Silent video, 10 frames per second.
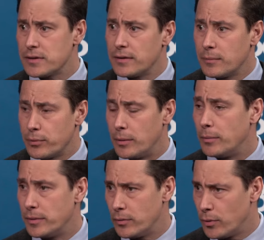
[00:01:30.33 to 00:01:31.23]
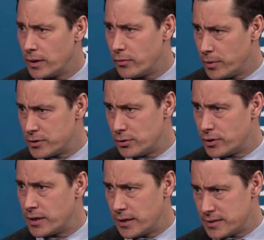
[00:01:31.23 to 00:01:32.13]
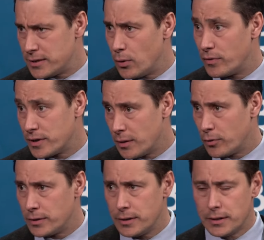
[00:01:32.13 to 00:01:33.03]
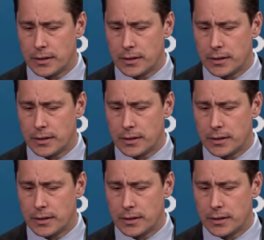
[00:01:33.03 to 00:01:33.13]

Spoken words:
and I think probably the one everybody's looking at is the overtime one.